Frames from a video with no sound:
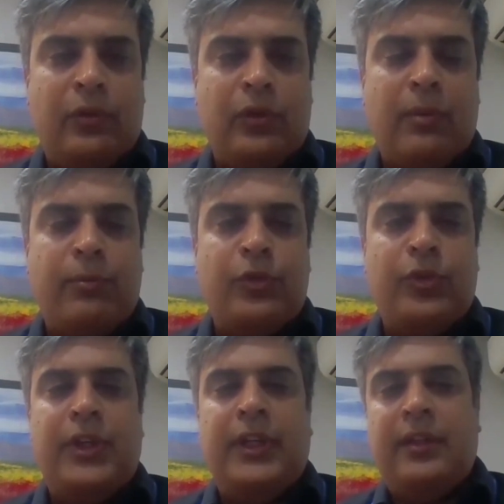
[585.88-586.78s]
growth
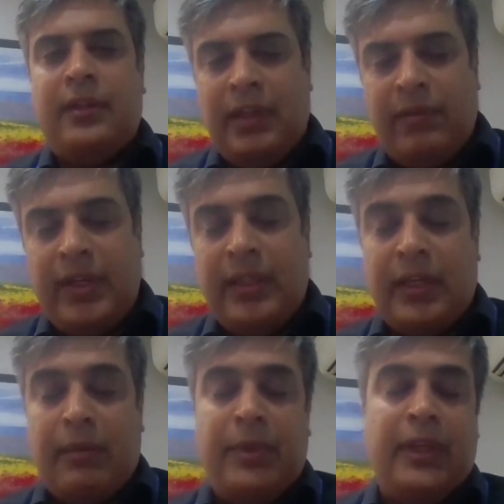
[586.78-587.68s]
opportunities even in
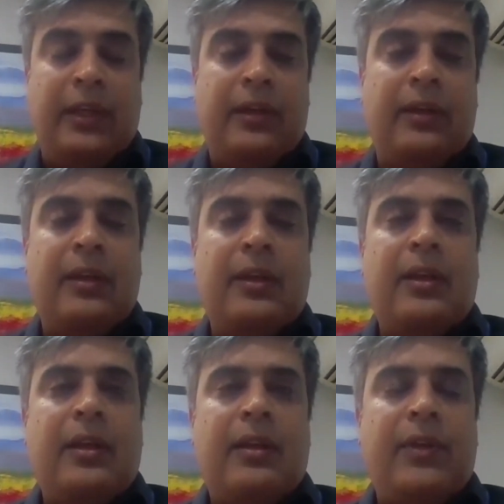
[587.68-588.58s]
the coming year.
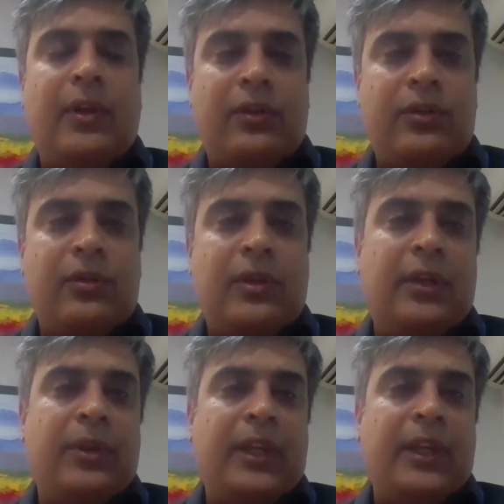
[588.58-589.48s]
We also
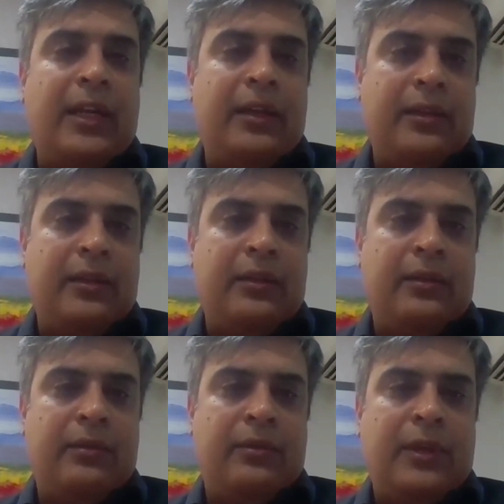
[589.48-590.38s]
are looking at
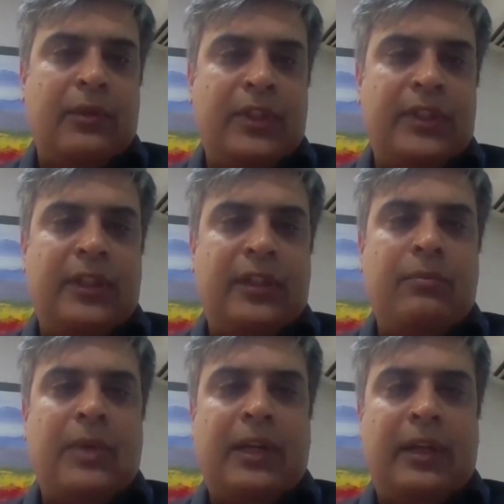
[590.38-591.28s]
uh, Southeast
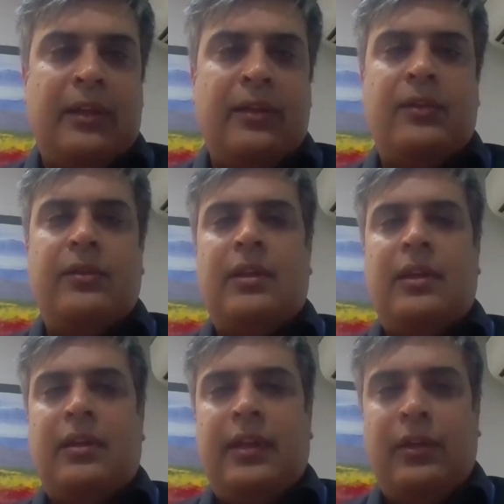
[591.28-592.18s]
Asian markets,
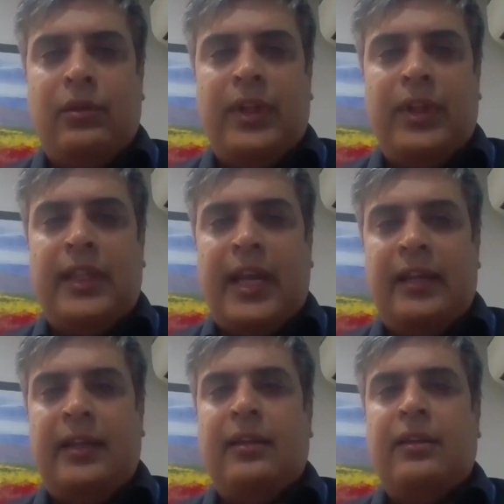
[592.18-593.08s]
uh, including
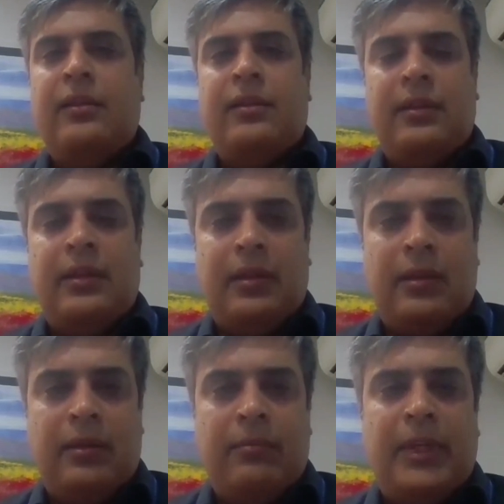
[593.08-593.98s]
Thailand,
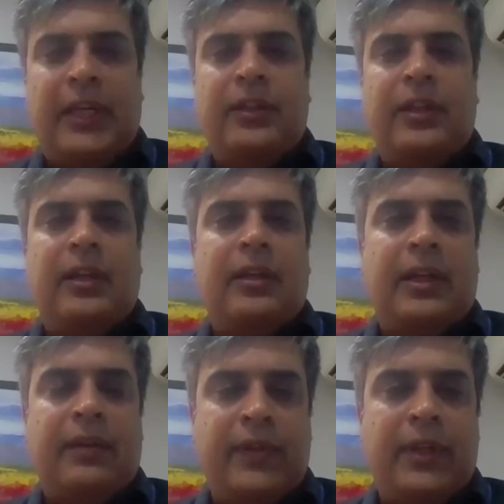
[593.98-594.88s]
uh, Malaysia,
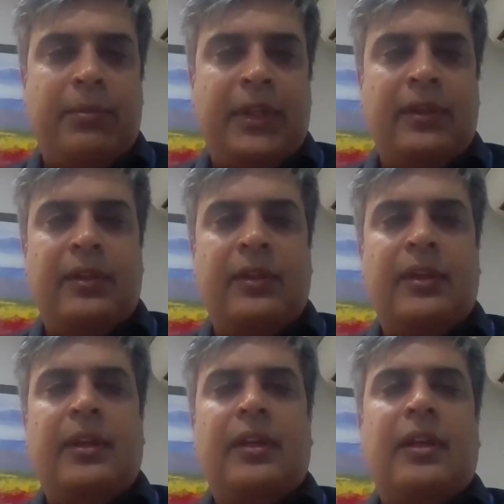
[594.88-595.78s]
and Philippines.
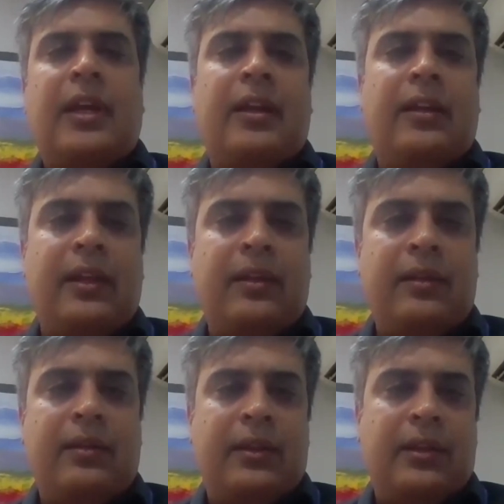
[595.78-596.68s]
And
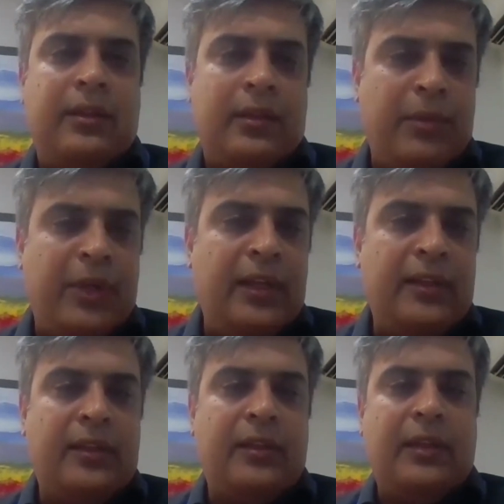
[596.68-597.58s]
then the Middle
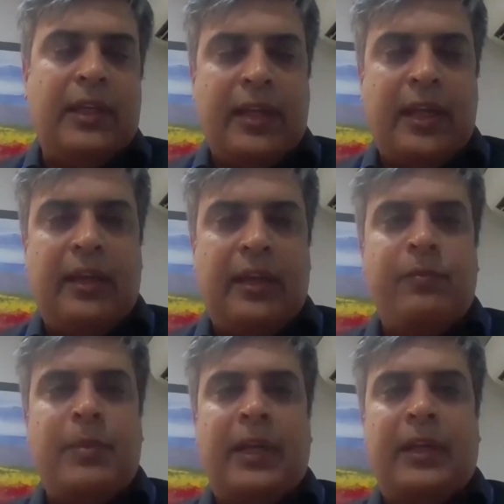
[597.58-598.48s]
East, entire
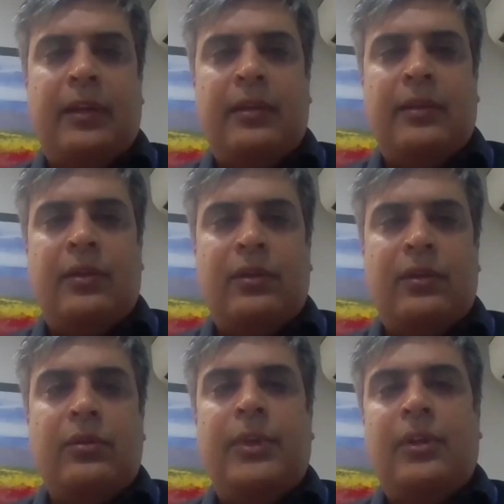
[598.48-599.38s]
Gulf market,
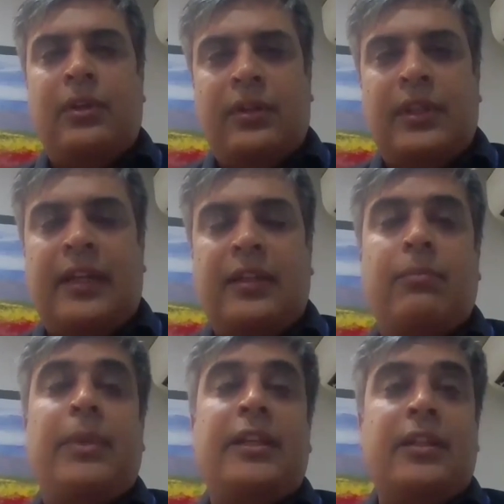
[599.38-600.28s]
also because that's
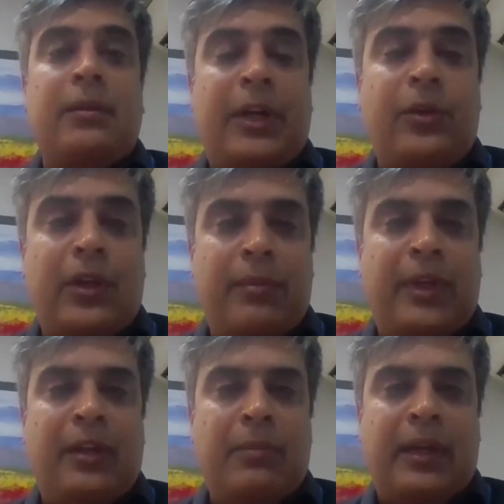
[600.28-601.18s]
a major
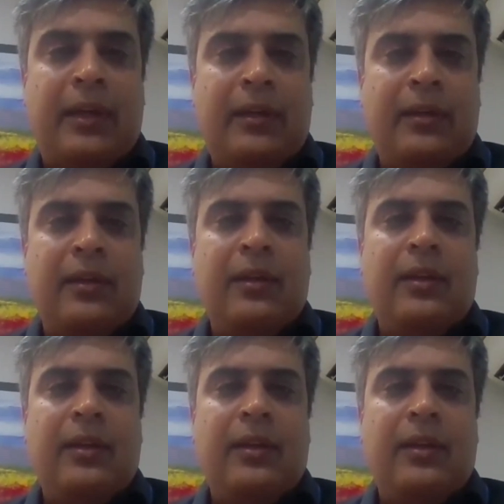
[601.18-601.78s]
petrochemical market